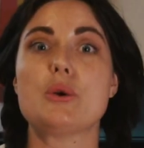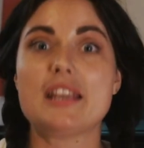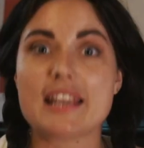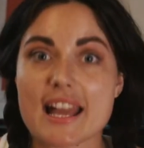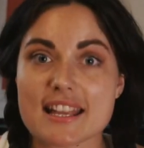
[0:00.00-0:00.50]

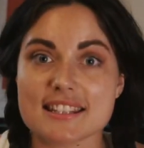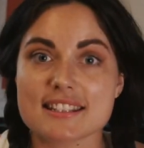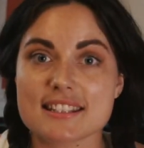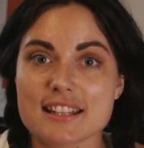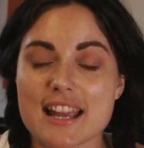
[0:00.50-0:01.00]

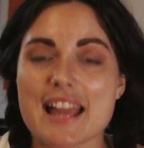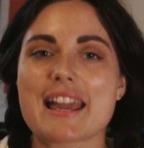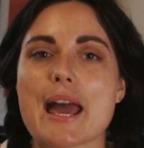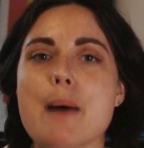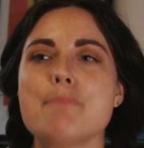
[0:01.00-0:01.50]
yes, it
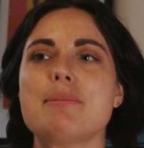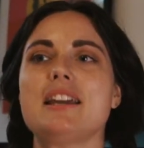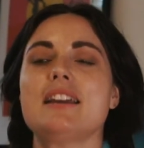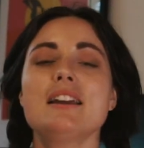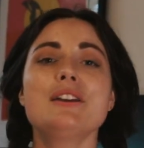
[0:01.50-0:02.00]
can
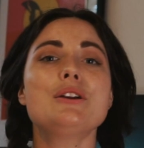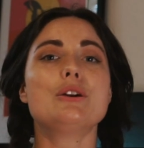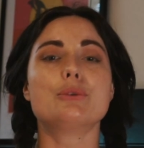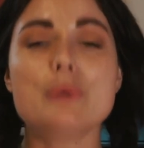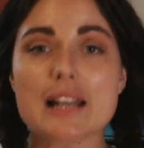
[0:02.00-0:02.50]
be
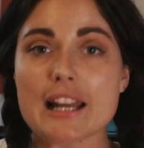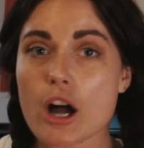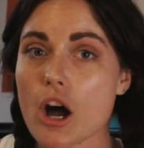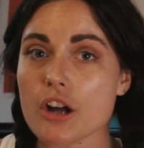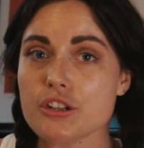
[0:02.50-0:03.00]
really
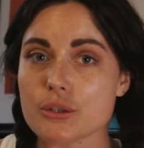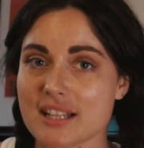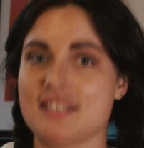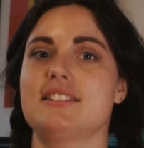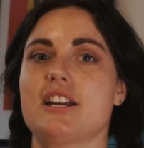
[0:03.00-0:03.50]
hard to
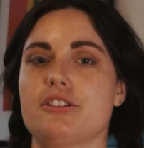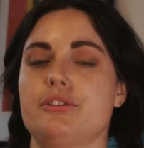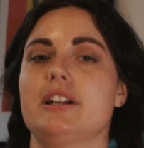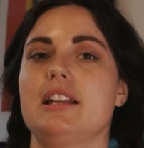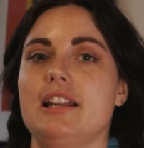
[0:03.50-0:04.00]
exercise
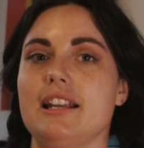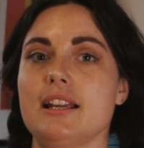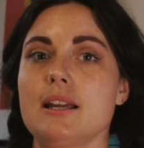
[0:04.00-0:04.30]
regularly,